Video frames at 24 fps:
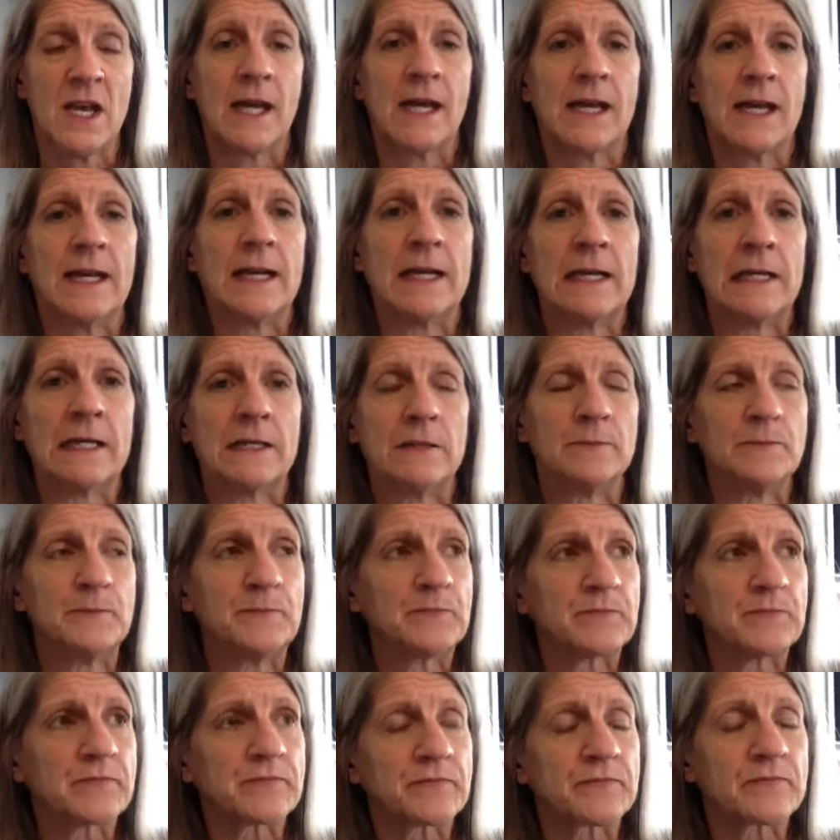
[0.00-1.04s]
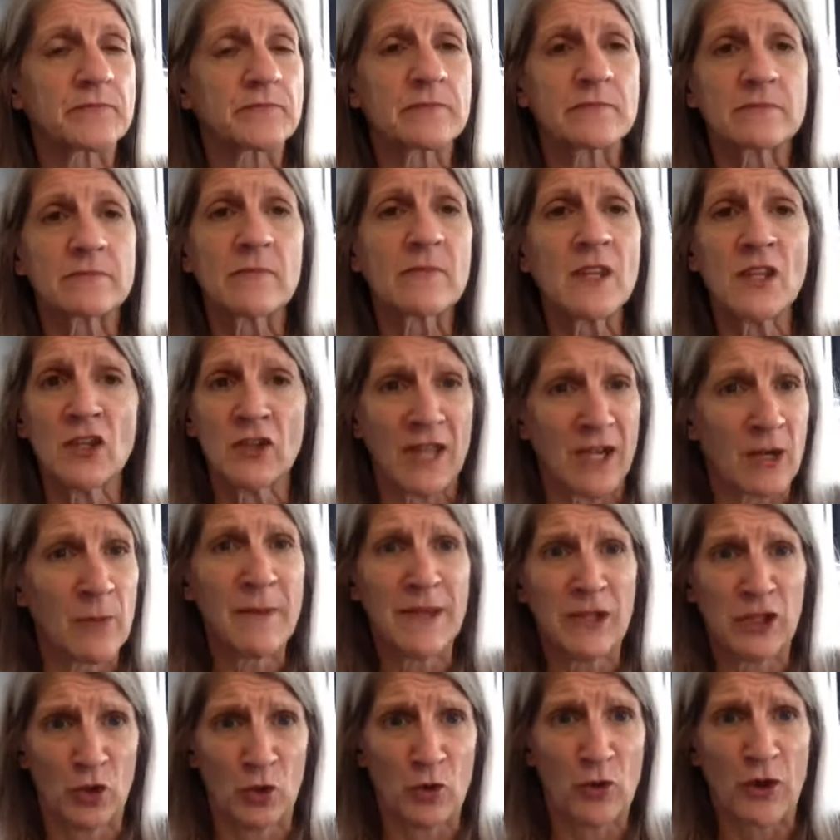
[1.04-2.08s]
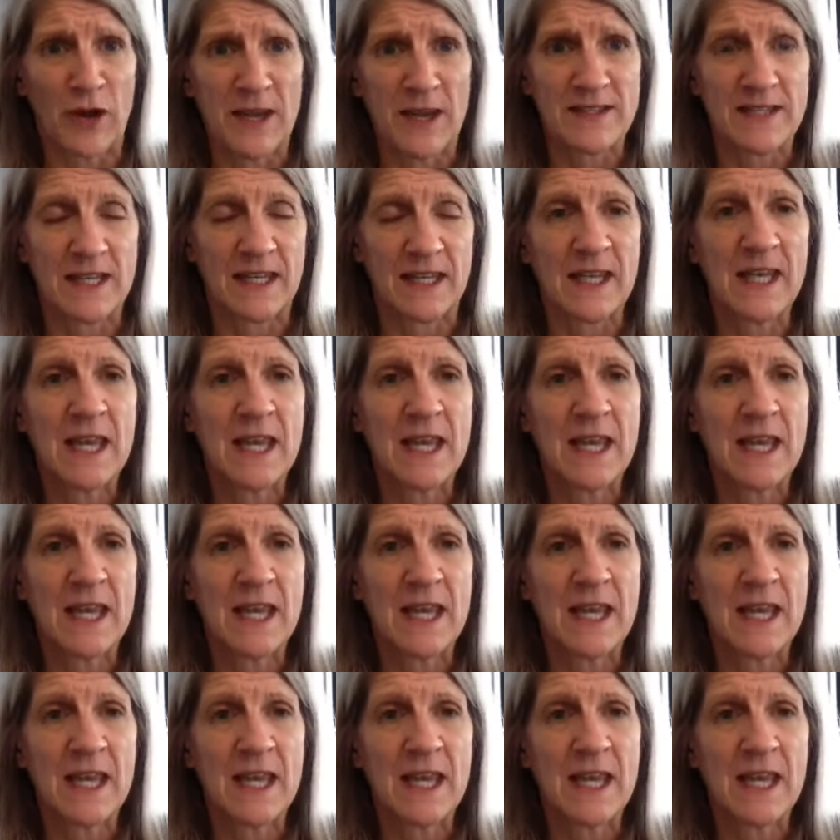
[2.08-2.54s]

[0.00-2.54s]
That'll make you crazy.